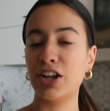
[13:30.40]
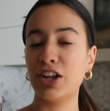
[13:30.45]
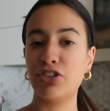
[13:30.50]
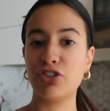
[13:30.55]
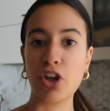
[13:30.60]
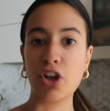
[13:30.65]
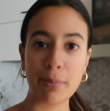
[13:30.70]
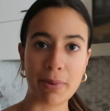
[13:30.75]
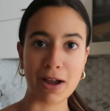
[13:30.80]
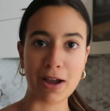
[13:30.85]
I
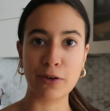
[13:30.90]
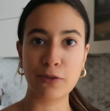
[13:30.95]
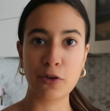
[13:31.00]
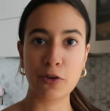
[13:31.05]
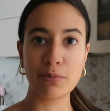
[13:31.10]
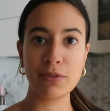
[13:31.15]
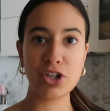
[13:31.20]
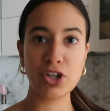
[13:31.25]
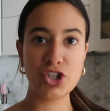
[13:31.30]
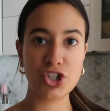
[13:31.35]
just got back
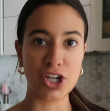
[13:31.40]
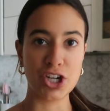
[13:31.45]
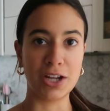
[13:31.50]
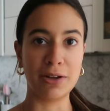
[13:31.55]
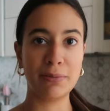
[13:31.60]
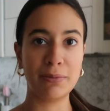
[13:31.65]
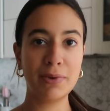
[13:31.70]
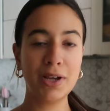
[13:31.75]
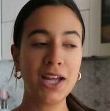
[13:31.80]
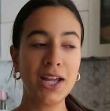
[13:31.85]
from the
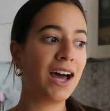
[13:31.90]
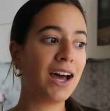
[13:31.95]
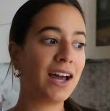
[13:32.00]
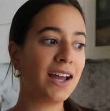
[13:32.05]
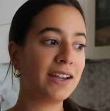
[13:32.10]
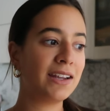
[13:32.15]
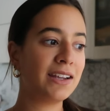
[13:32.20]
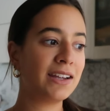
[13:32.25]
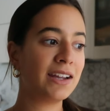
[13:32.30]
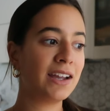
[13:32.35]
gym.
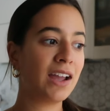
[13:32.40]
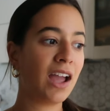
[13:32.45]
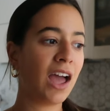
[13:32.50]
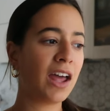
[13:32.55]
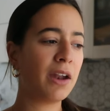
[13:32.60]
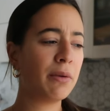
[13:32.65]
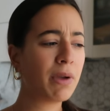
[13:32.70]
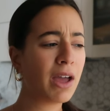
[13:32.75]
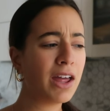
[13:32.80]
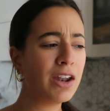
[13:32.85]
I
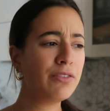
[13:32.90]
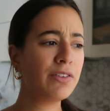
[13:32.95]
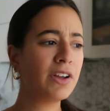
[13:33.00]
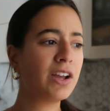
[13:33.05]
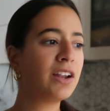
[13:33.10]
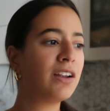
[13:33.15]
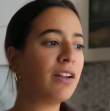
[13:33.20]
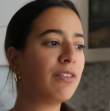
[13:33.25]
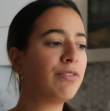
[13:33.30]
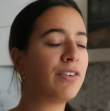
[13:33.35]
had a kind of
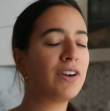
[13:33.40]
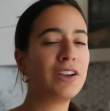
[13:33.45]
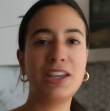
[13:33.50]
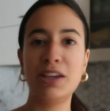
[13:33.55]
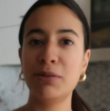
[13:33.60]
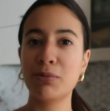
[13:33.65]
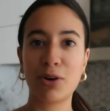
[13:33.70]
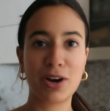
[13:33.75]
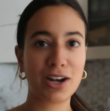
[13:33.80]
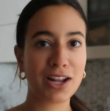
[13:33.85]
like a
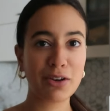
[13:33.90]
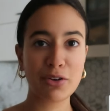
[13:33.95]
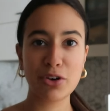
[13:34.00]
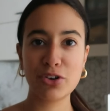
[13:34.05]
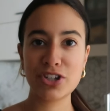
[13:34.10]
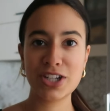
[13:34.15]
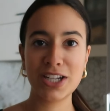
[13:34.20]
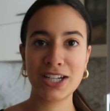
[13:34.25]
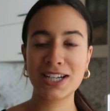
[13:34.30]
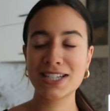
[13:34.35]
funky morning
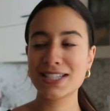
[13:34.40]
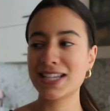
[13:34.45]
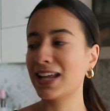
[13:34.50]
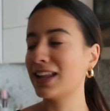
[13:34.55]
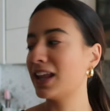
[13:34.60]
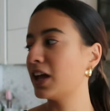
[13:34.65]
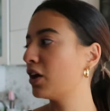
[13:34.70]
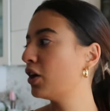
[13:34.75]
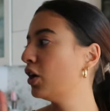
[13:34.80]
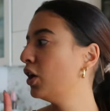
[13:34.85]
routine because I
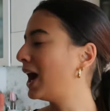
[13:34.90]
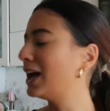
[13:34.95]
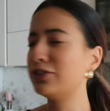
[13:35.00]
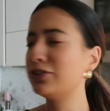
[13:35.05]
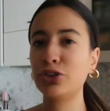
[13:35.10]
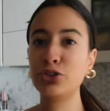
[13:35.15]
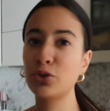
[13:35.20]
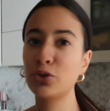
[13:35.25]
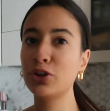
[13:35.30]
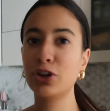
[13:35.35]
like had
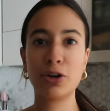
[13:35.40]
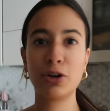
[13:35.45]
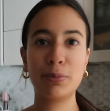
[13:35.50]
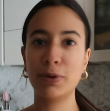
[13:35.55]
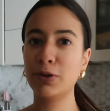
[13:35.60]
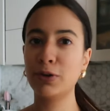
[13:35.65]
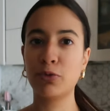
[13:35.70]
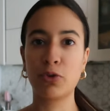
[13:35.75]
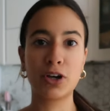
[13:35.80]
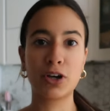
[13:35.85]
to do a little
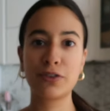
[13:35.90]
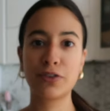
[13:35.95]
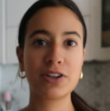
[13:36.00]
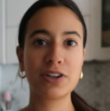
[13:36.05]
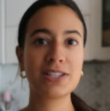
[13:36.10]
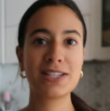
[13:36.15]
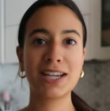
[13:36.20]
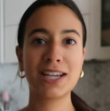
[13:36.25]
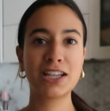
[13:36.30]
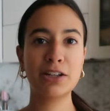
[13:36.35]
bit of work
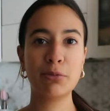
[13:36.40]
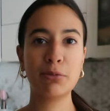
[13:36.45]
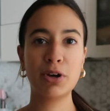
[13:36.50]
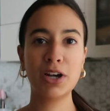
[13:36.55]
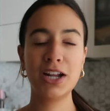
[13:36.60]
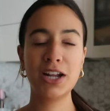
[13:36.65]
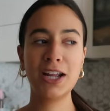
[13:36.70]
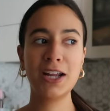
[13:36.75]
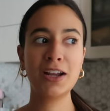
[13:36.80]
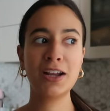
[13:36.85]
first thing in the
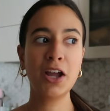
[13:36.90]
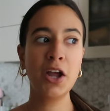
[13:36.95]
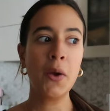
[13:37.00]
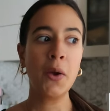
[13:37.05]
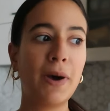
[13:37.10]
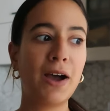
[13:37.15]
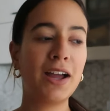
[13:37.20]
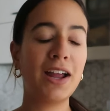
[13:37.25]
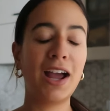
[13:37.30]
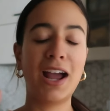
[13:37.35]
morning,
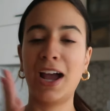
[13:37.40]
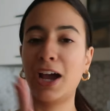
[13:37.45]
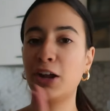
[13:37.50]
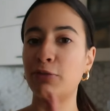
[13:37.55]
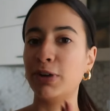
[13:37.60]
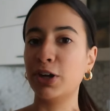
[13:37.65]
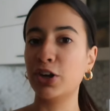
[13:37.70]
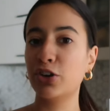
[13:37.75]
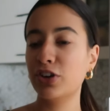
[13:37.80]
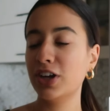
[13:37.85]
but I
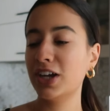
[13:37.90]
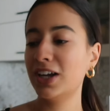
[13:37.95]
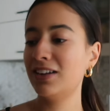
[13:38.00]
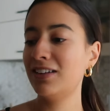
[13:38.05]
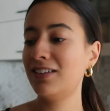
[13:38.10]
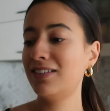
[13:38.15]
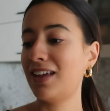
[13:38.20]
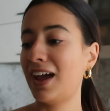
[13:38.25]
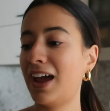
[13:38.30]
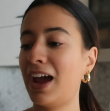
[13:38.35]
had my
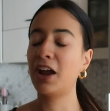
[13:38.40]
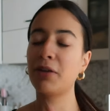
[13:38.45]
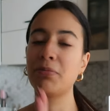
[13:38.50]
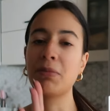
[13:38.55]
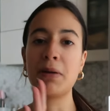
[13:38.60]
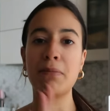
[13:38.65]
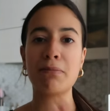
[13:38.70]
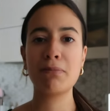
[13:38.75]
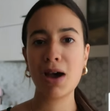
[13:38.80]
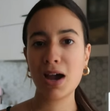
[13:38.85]
greens, I had
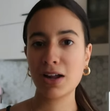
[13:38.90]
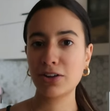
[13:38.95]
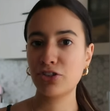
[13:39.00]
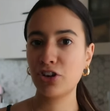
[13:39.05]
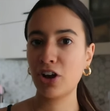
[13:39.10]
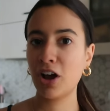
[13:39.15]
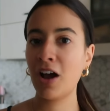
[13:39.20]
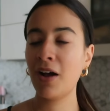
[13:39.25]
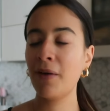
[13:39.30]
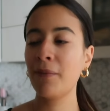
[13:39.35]
my
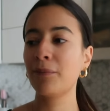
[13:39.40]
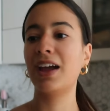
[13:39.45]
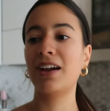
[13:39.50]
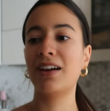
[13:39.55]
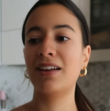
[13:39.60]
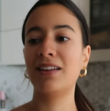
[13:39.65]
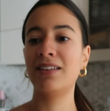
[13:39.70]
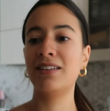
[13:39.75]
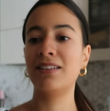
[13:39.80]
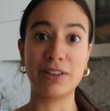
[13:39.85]
matcha,
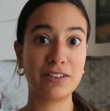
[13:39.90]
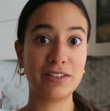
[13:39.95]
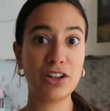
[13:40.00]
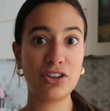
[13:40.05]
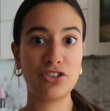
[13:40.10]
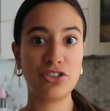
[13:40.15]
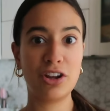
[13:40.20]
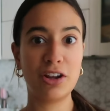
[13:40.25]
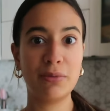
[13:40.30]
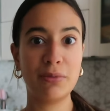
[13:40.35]
and went to the
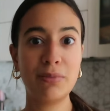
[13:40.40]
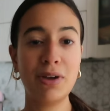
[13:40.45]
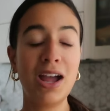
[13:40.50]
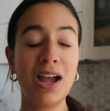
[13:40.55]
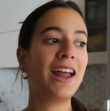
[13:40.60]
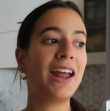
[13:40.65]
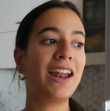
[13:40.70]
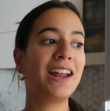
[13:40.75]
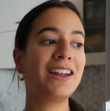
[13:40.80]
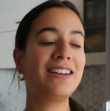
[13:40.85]
gym
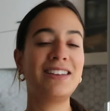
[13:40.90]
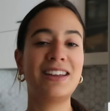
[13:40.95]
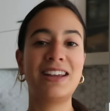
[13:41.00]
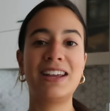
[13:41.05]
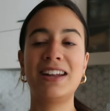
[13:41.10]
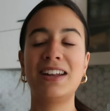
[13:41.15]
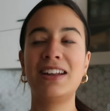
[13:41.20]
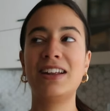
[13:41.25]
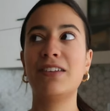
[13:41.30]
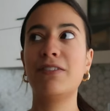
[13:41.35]
and I
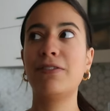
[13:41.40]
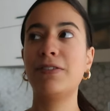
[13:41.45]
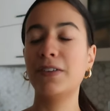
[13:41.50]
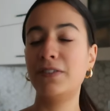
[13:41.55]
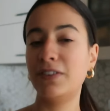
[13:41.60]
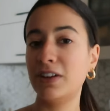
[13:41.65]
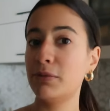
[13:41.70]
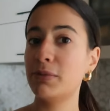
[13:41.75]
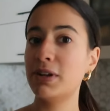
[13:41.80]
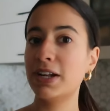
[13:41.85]
did
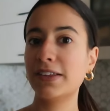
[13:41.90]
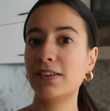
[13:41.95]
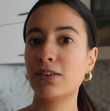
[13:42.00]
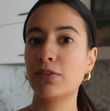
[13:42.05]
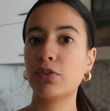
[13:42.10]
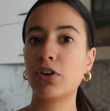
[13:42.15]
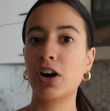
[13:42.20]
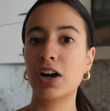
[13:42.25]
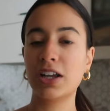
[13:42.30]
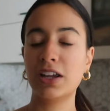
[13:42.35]
15 minutes
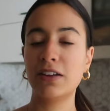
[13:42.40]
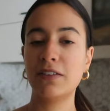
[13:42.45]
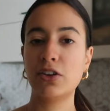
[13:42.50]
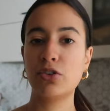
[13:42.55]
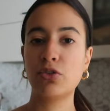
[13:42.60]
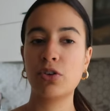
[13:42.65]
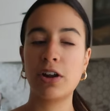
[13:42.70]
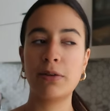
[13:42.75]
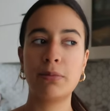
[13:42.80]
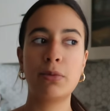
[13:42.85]
of walking on the
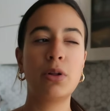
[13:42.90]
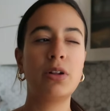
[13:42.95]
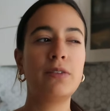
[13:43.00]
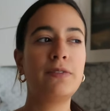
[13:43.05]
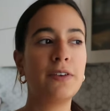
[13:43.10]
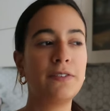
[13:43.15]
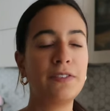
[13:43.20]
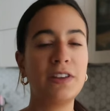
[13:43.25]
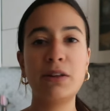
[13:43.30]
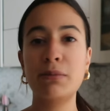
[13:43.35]
treadmill and
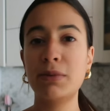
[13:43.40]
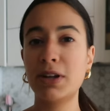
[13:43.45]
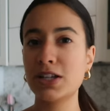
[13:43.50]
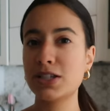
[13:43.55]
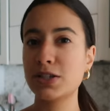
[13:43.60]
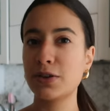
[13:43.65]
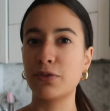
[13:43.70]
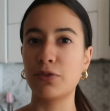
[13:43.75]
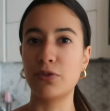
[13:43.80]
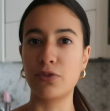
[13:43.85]
15
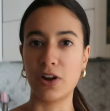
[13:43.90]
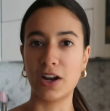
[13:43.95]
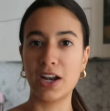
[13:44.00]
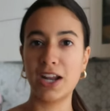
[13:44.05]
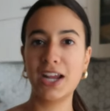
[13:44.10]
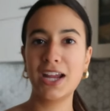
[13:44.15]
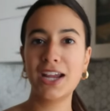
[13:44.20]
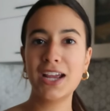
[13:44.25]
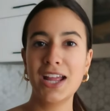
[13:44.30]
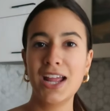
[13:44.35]
minutes of
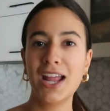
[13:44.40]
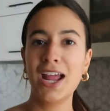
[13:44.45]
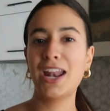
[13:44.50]
running.